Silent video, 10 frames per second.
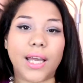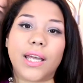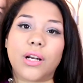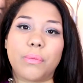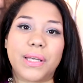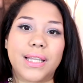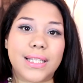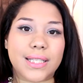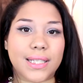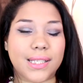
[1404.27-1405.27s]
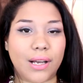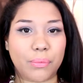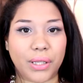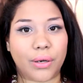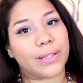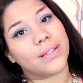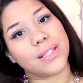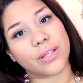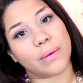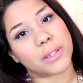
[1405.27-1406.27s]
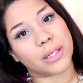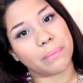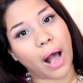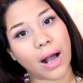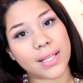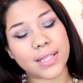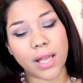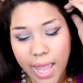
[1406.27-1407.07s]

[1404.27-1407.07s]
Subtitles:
it'll be listed down below in the description box.